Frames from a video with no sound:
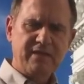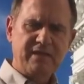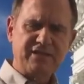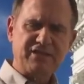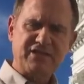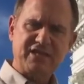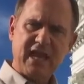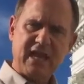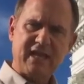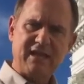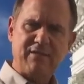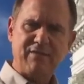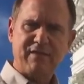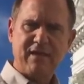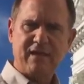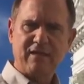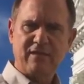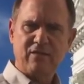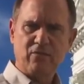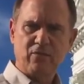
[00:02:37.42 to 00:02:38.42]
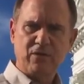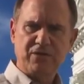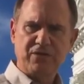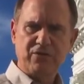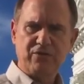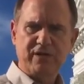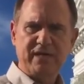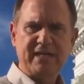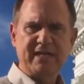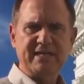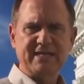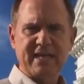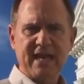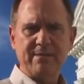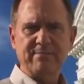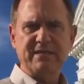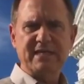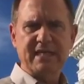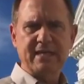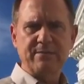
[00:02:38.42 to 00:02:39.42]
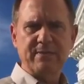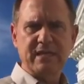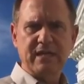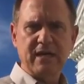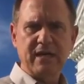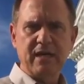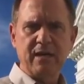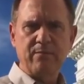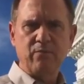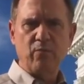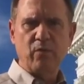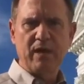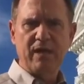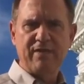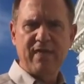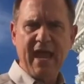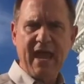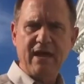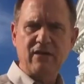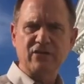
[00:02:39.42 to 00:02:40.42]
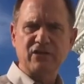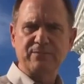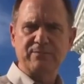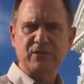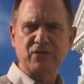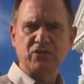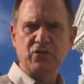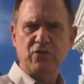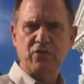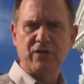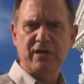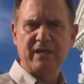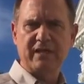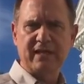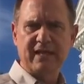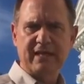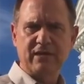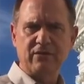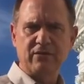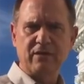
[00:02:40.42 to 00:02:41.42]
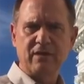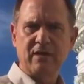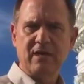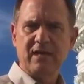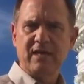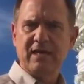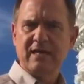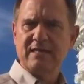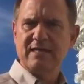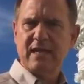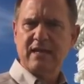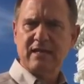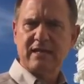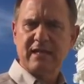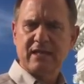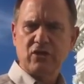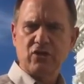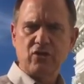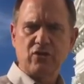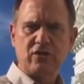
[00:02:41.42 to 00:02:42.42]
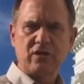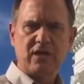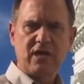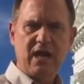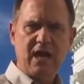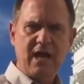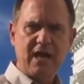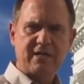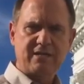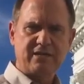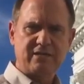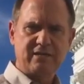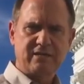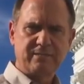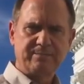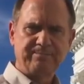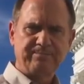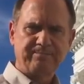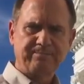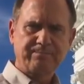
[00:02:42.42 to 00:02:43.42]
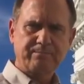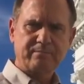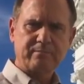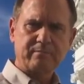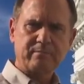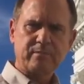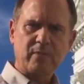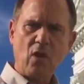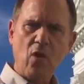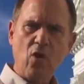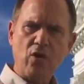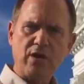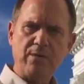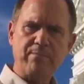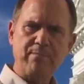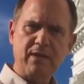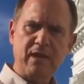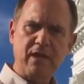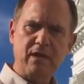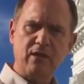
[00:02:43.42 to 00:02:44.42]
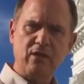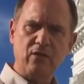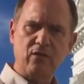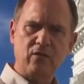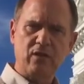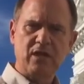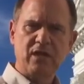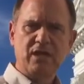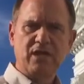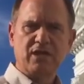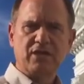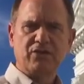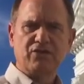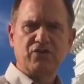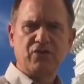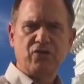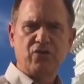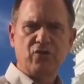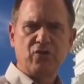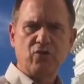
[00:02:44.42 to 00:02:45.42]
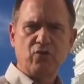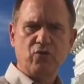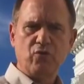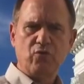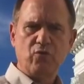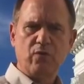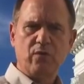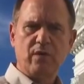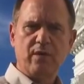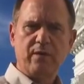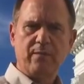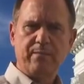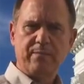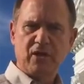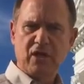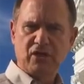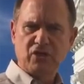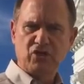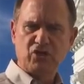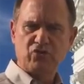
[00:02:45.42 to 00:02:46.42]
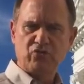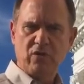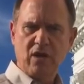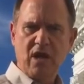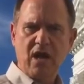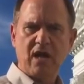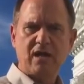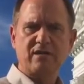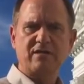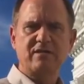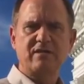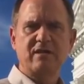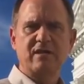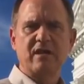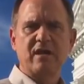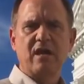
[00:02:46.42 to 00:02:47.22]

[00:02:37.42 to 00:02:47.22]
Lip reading: The second thing that we're doing is I'm teaming up with House Majority Leader Delegate Kurt Cox on a bill to construct